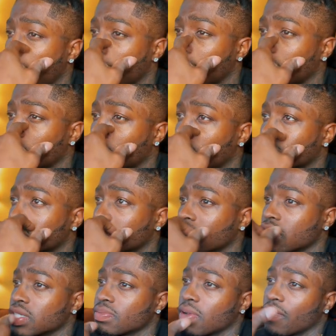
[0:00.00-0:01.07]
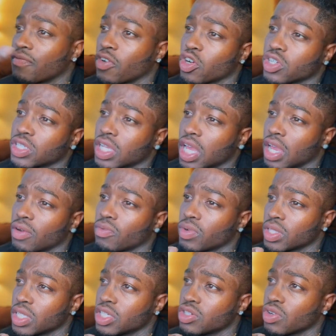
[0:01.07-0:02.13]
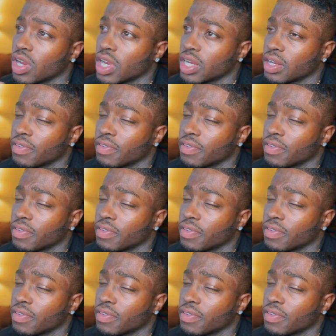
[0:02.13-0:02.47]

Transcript: You know what I'm saying? This is my first time really trading